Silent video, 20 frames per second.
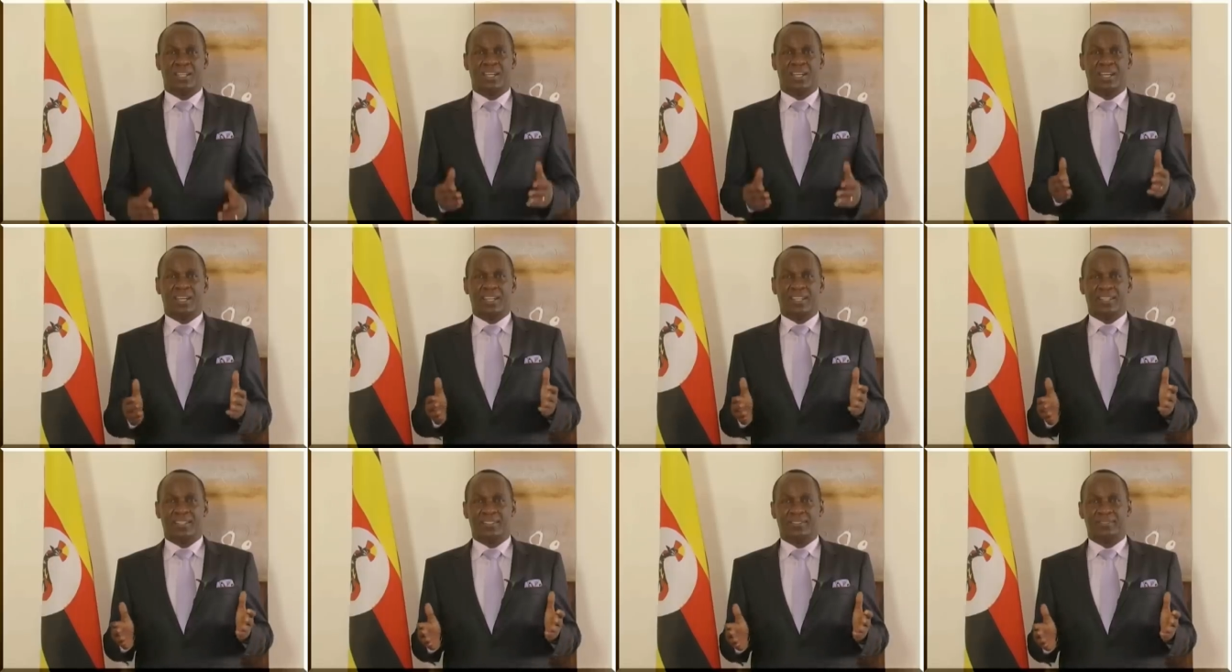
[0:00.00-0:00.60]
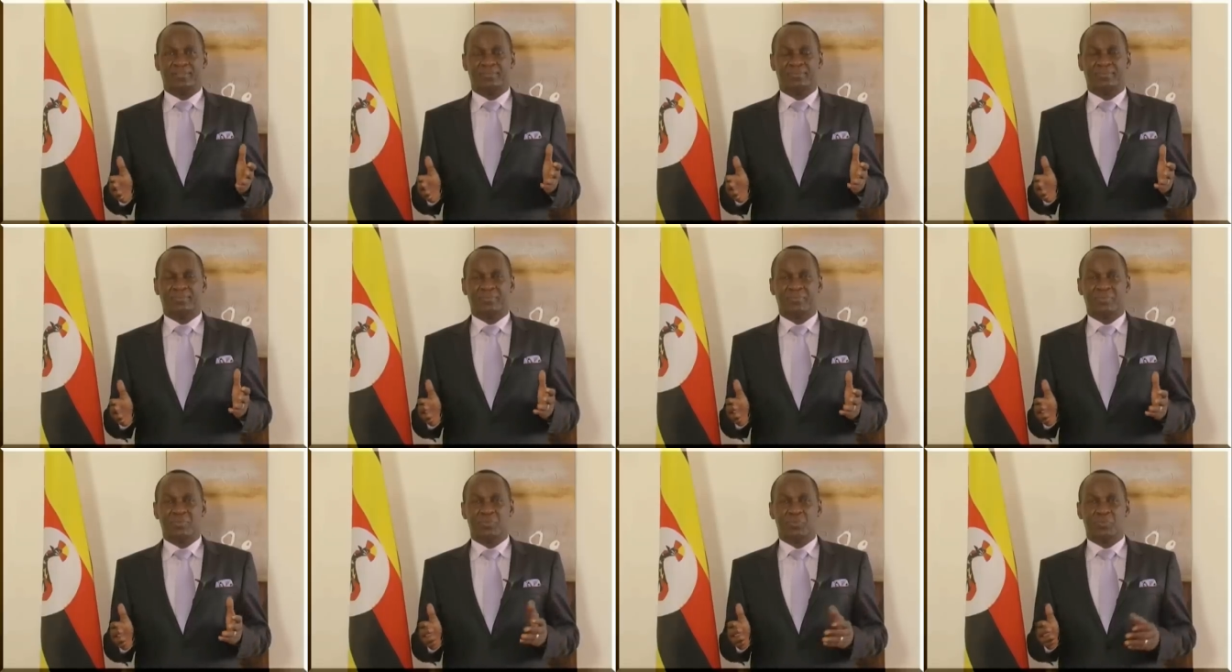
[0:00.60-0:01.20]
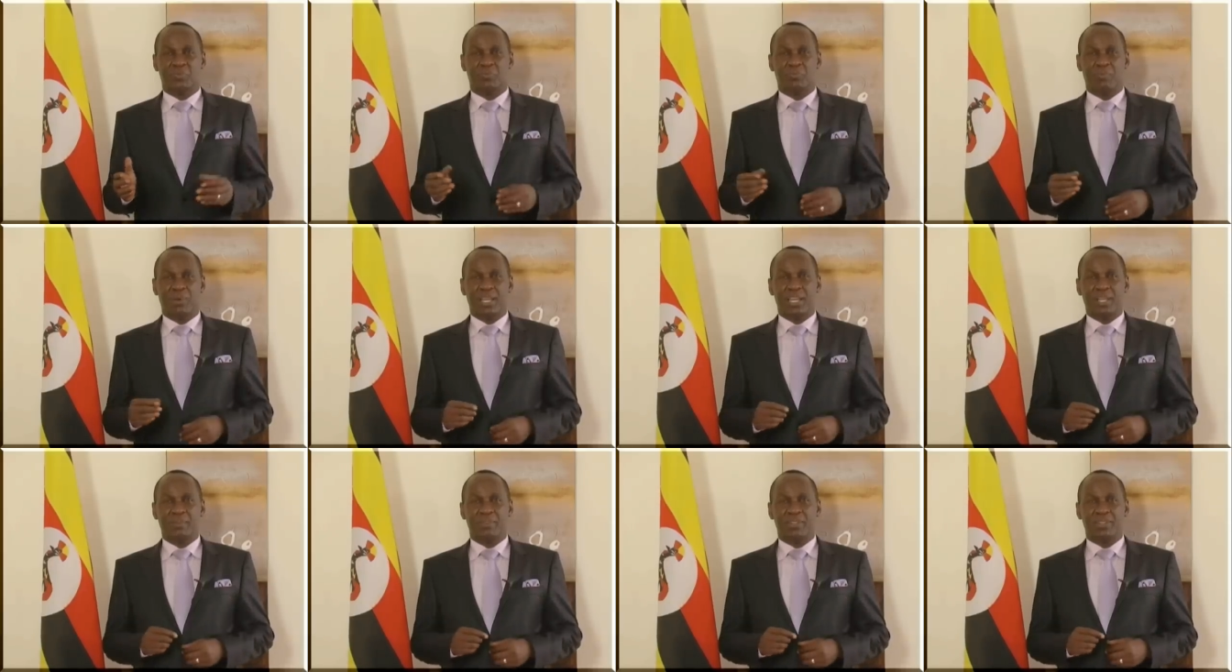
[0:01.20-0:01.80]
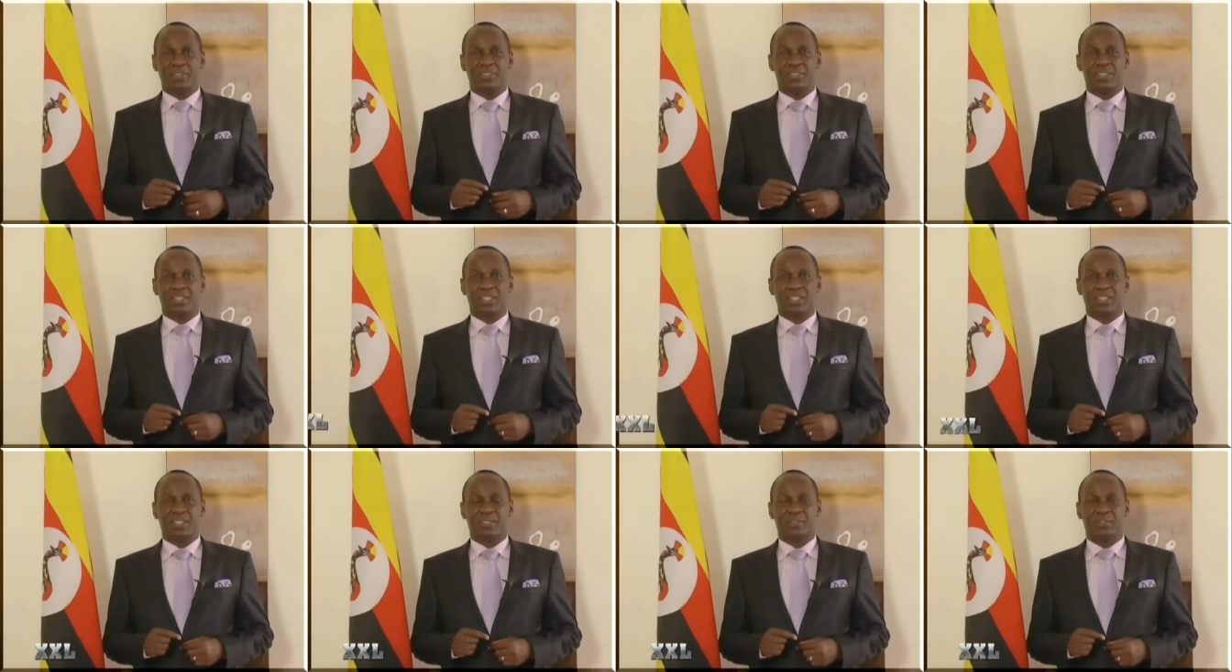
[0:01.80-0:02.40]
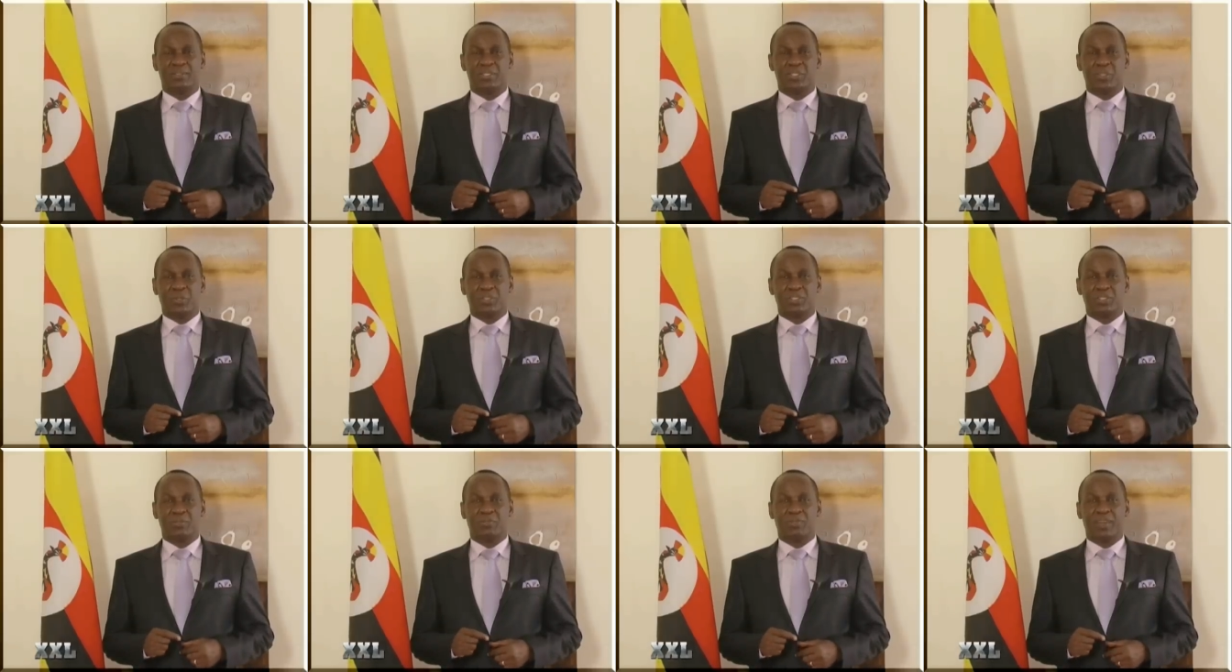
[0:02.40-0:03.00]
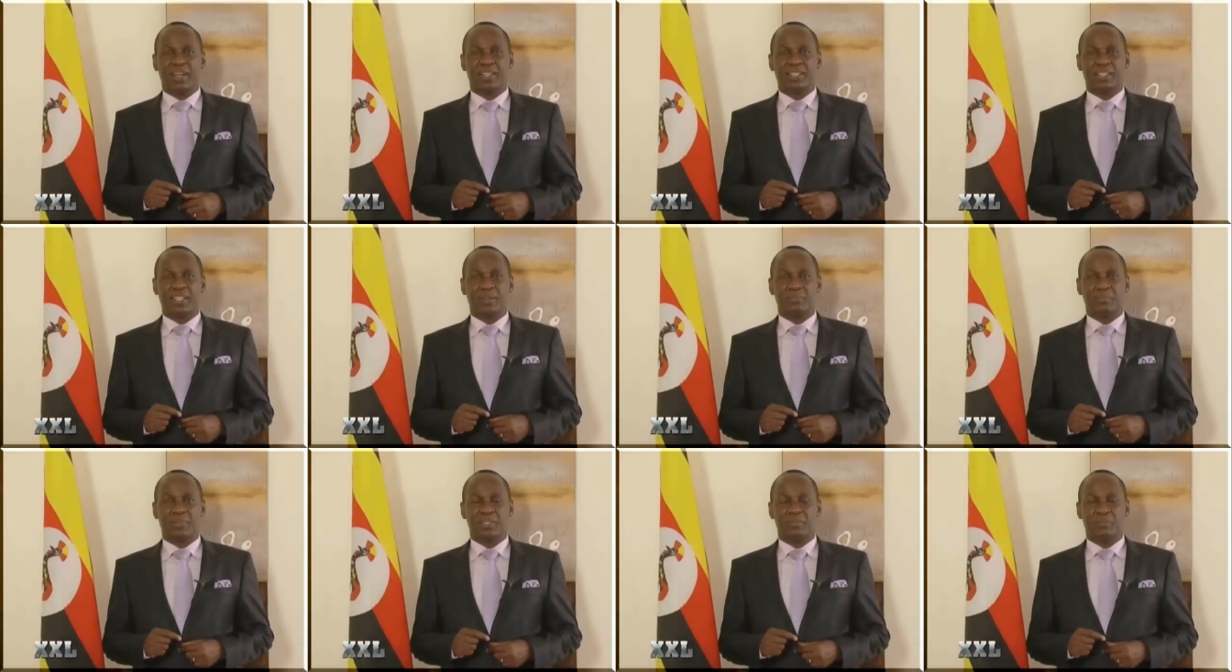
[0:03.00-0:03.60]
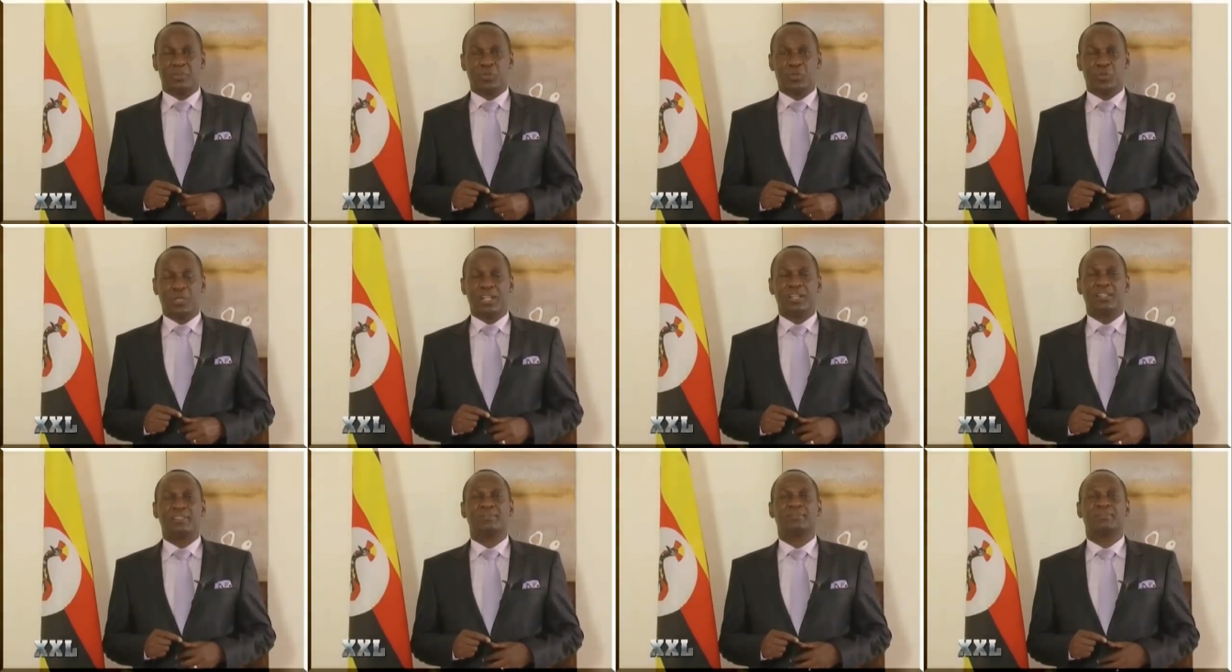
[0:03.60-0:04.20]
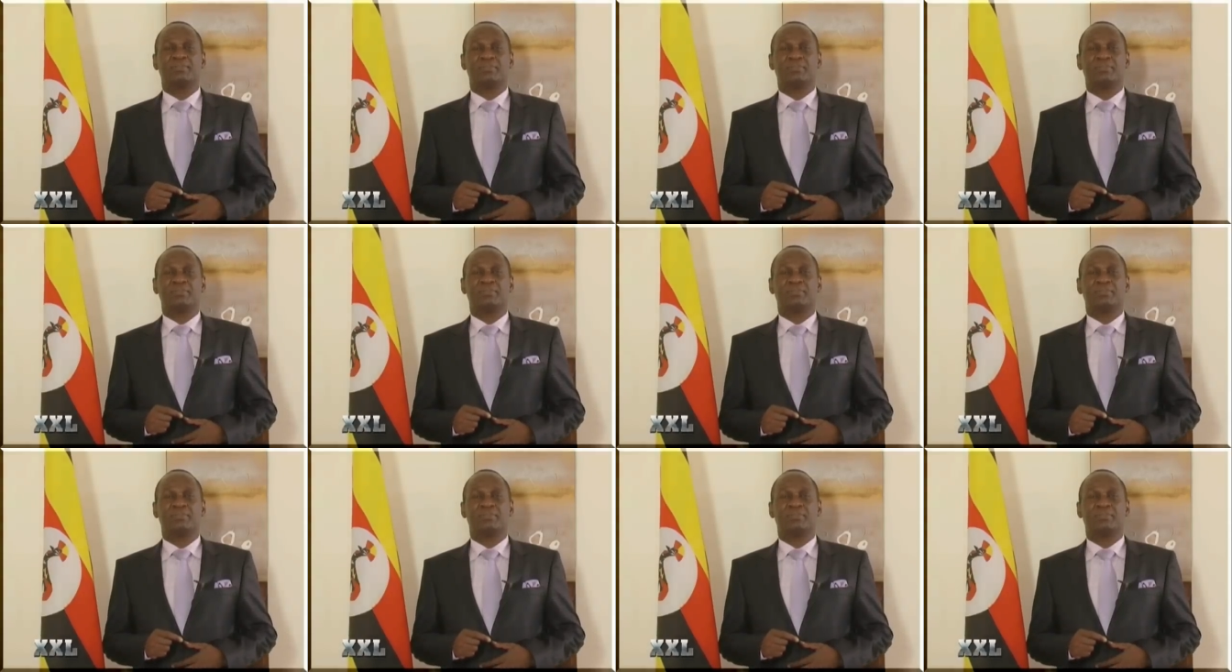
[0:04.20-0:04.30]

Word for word: Hi, my name is uh, Doctor Flight Captain Mukula,